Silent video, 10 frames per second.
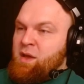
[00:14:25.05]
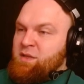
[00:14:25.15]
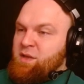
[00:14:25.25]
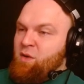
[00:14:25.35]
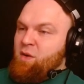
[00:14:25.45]

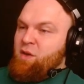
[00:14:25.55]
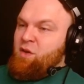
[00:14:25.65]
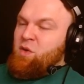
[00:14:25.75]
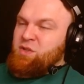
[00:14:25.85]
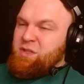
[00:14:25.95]
So
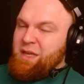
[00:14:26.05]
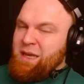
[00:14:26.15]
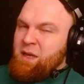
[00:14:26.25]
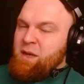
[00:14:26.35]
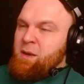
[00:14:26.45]

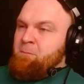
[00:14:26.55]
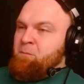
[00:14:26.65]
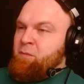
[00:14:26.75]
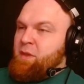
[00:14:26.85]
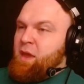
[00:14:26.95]
usually,
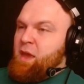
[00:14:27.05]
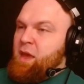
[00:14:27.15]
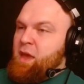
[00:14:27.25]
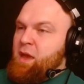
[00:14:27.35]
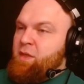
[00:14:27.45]

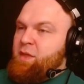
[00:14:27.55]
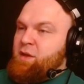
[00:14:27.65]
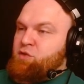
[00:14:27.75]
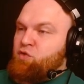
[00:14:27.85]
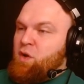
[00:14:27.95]

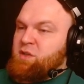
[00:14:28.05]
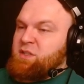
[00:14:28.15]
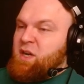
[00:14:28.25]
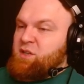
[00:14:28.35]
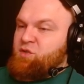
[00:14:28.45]
the troll
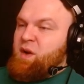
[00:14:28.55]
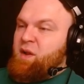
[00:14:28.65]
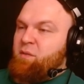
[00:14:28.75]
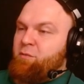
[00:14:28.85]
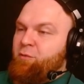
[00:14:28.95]
starts
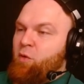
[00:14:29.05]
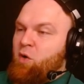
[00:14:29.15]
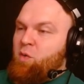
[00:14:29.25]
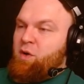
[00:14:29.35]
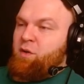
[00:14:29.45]
running
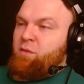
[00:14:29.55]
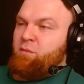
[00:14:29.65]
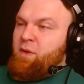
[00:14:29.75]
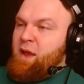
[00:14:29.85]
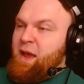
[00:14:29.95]
forward
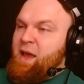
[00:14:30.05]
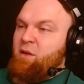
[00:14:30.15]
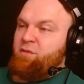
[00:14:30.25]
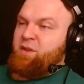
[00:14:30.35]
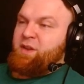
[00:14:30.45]
ahead
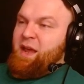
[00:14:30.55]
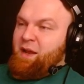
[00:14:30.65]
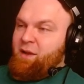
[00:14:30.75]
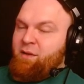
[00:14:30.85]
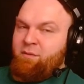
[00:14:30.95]
of the
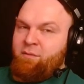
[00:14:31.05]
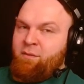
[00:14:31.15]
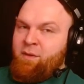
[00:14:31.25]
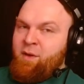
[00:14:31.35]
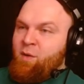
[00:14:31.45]
tank
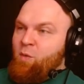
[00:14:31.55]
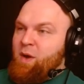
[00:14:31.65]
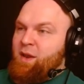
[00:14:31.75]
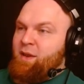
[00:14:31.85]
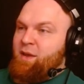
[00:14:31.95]

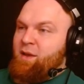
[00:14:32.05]
when